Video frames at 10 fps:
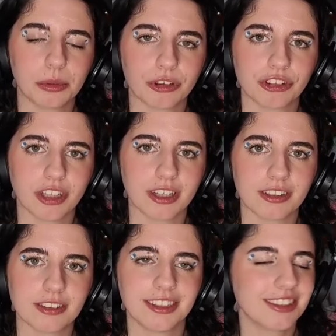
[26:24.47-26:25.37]
project.
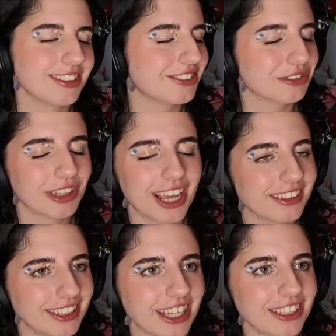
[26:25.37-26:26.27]
This is at
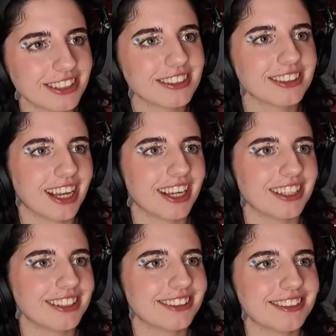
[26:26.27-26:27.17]
the end of the day,
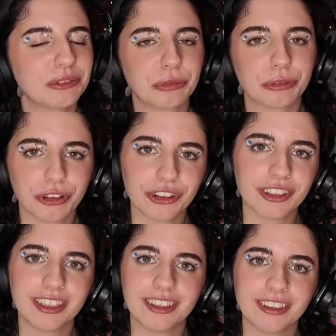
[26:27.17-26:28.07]
this is
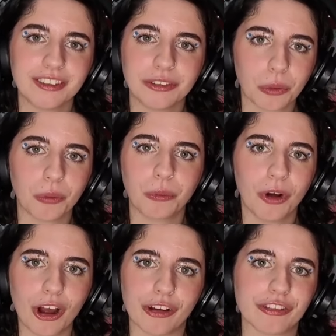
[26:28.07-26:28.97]
really not
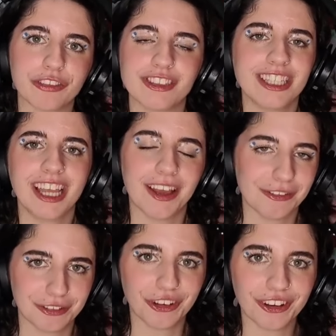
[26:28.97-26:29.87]
worth the
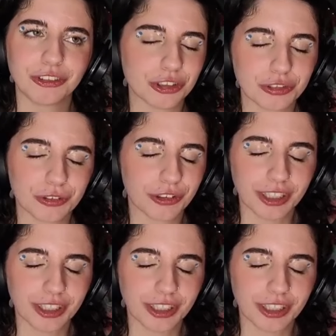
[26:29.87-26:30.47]
effort just for